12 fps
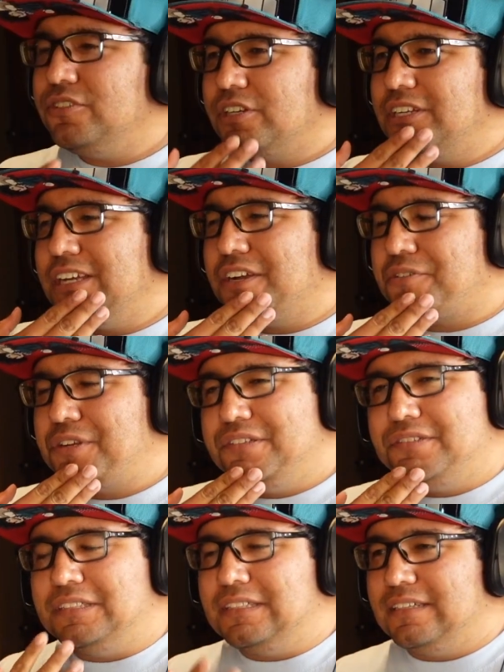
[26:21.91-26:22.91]
gonna
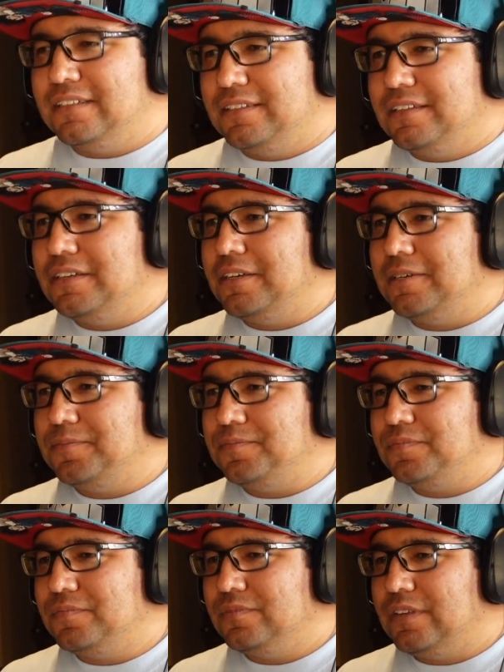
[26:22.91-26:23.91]
increase the
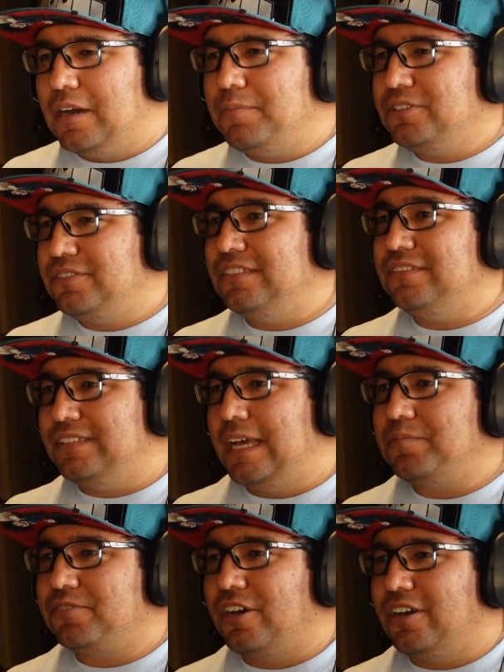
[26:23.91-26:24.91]
how much the
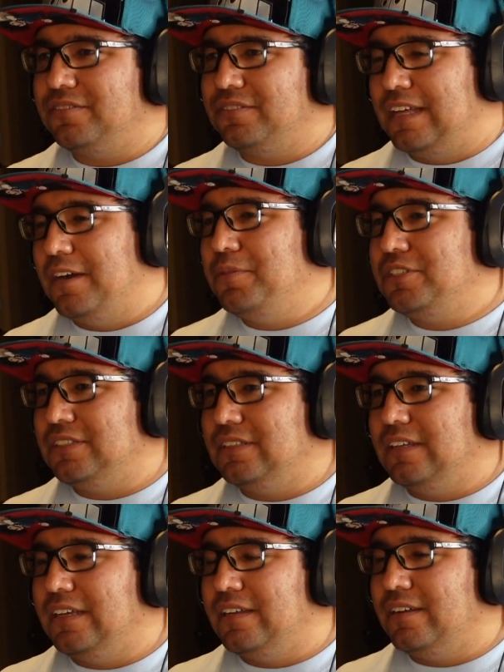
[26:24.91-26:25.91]
stamps cost and how much
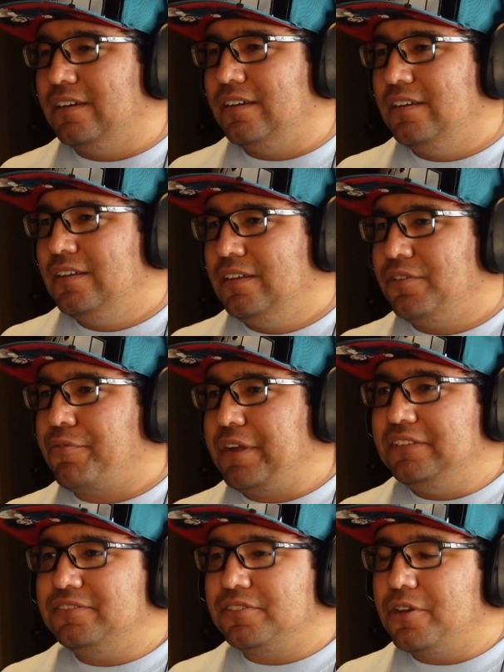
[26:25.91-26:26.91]
it
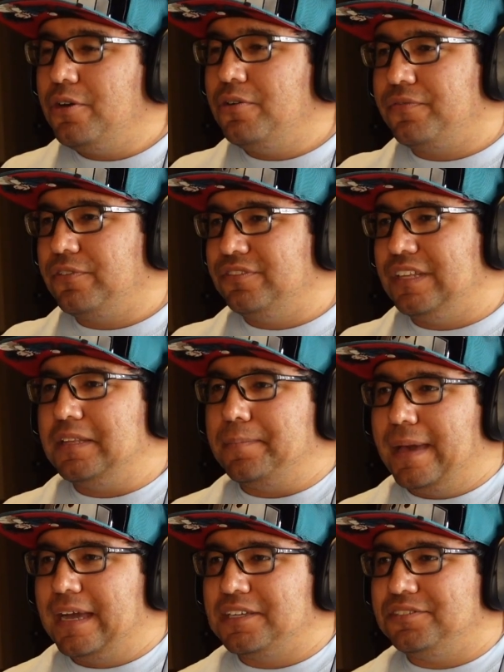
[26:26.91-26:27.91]
rates go for sending
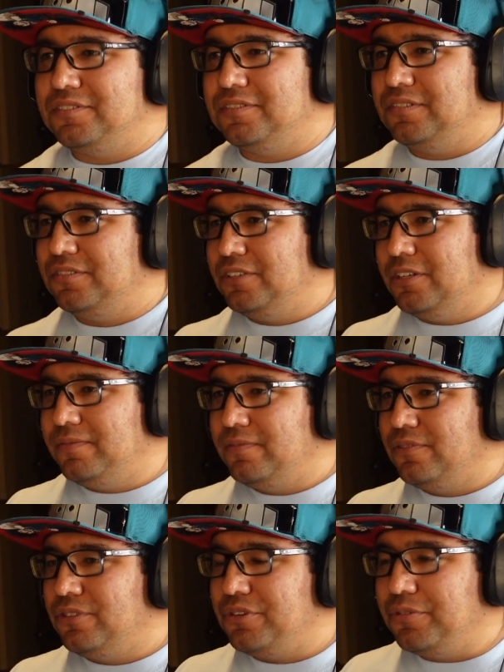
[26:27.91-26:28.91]
packages and
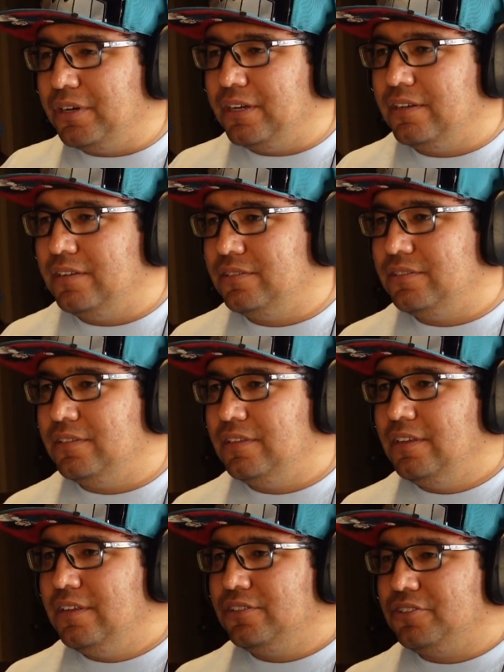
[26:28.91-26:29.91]
stuff through
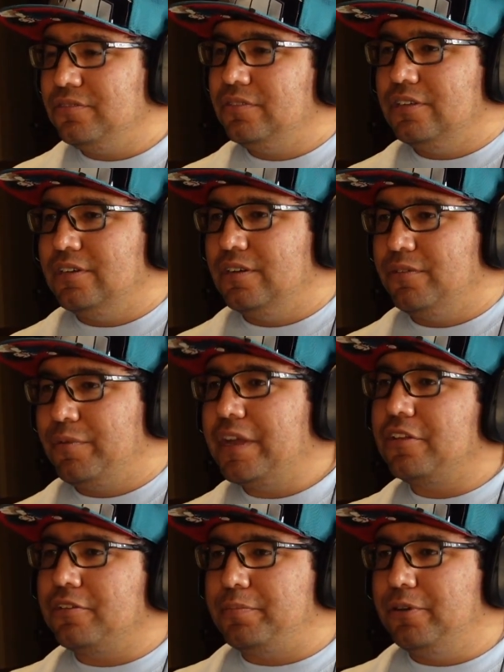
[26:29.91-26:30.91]
the
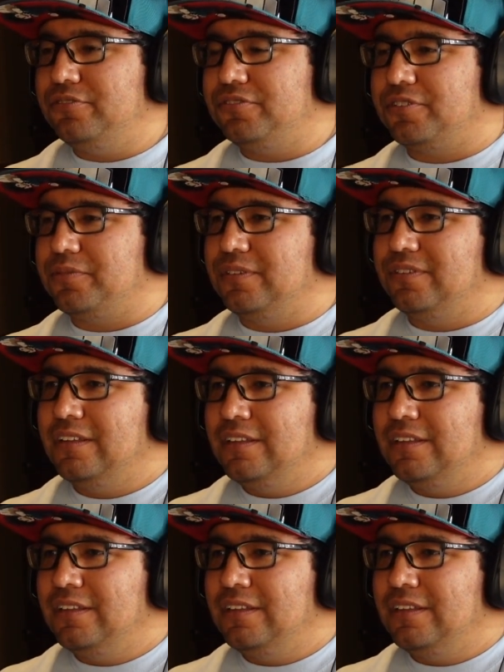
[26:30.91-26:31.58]
regular postal service.